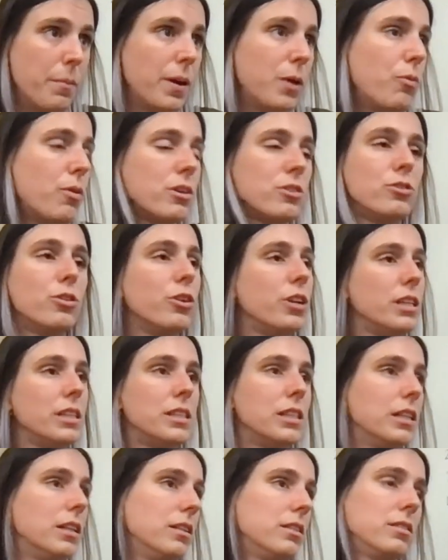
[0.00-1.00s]
It was not
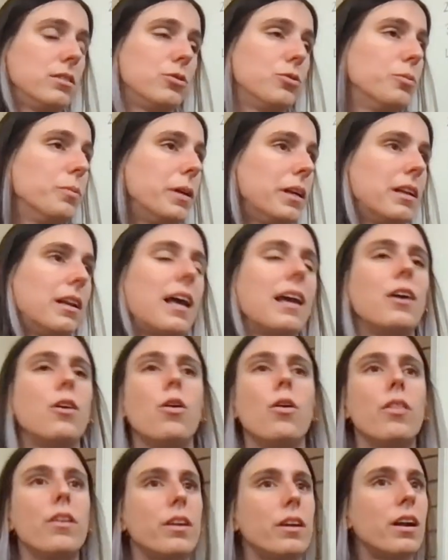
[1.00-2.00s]
easy to me.
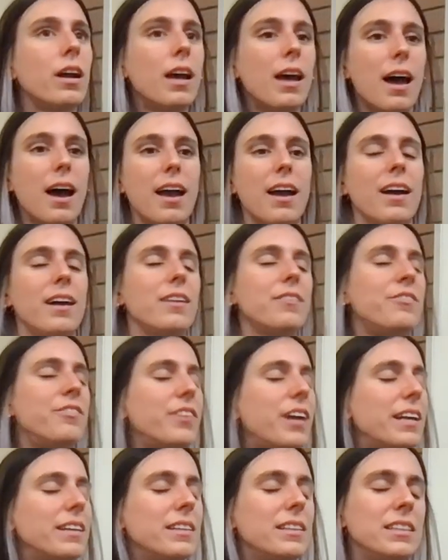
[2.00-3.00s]
I had a
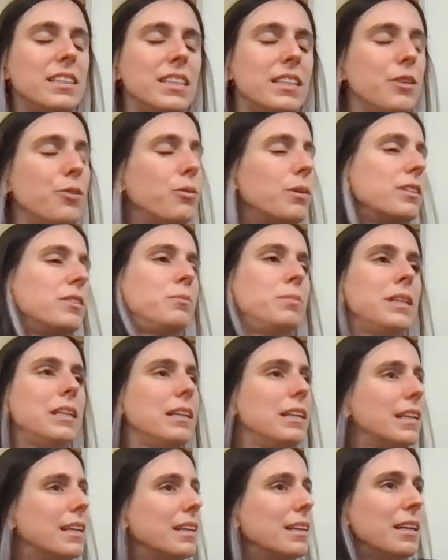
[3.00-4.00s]
friend that she was
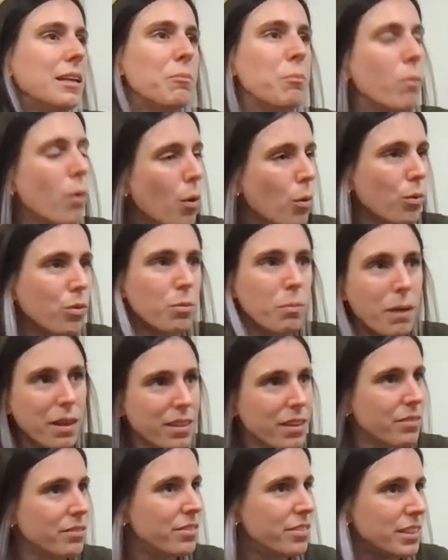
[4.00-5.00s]
brilliant in both math
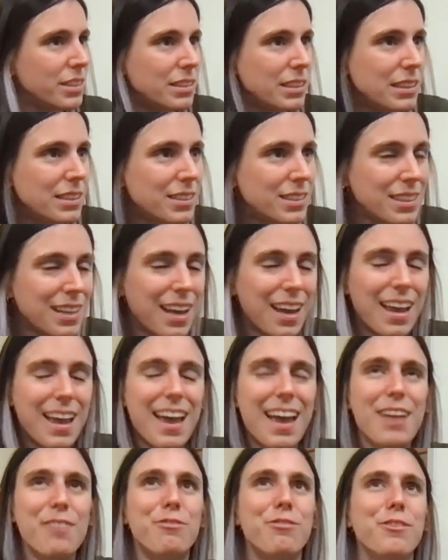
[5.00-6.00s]
and physics,
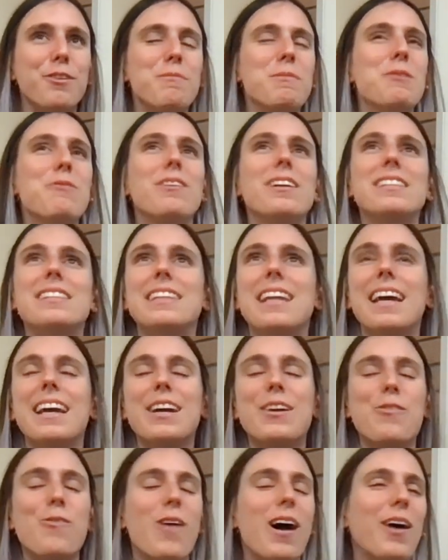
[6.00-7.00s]
and for me it was like,
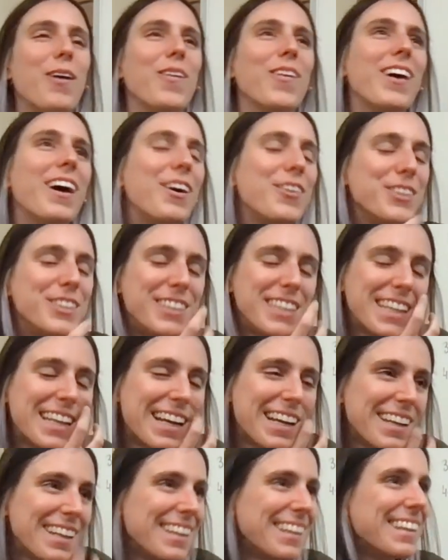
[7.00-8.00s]
wow, how she
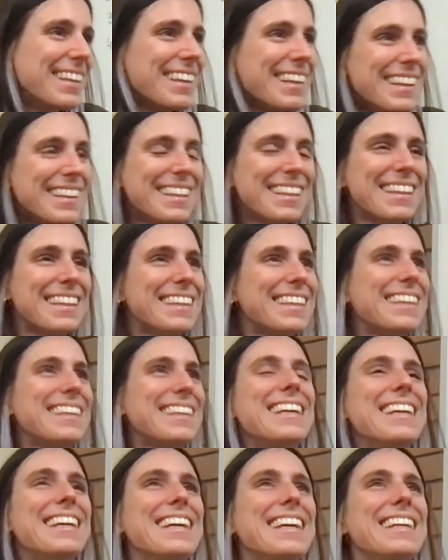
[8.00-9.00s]
can, like,
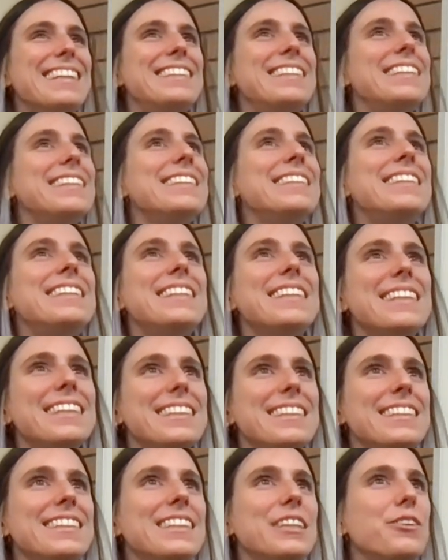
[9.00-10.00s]

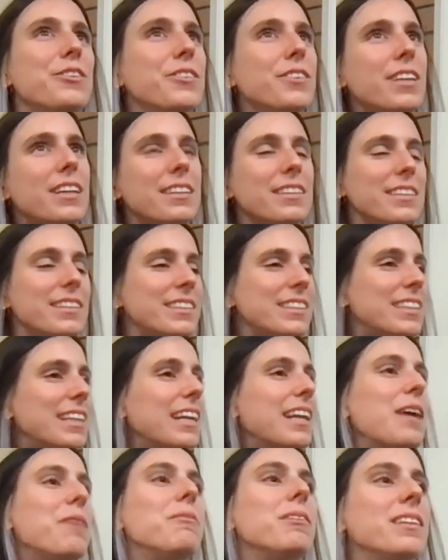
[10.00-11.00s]
she would
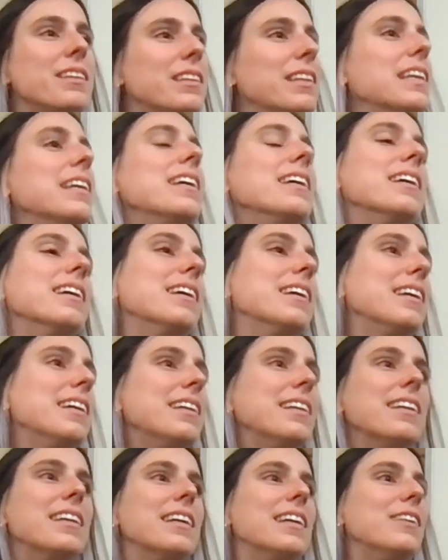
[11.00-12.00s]
understand everything
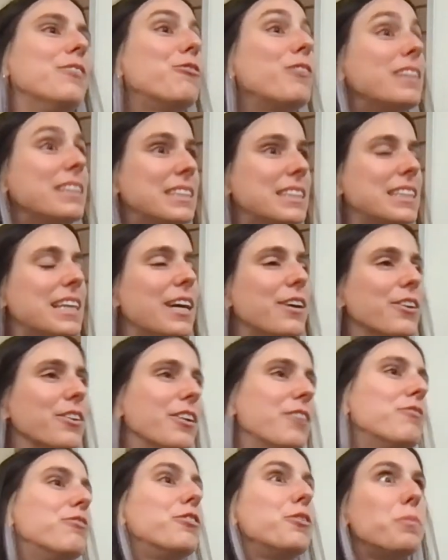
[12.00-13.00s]
in 1 second,
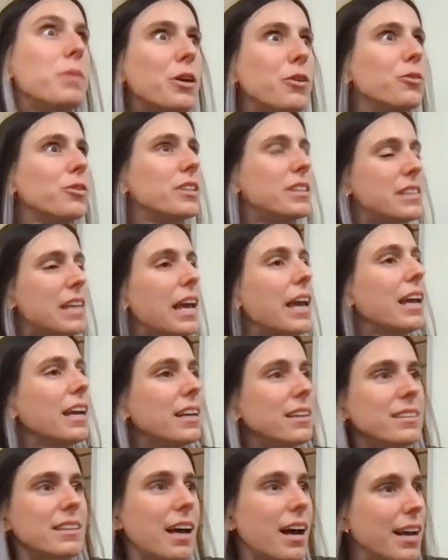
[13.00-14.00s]
and for me it would
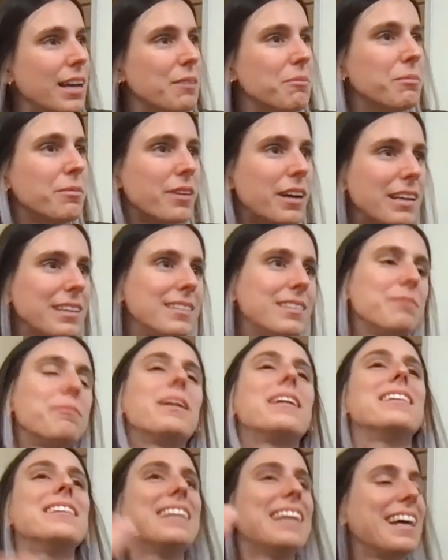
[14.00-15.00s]
take time, right? But
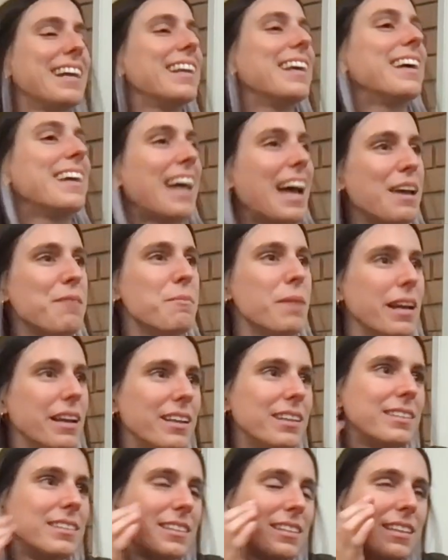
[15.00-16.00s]
at the end, I made
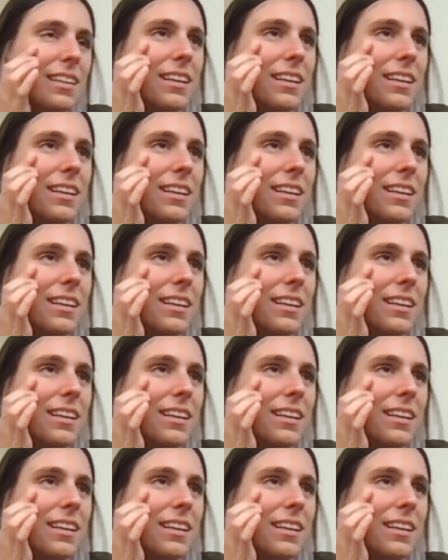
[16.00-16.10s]
it.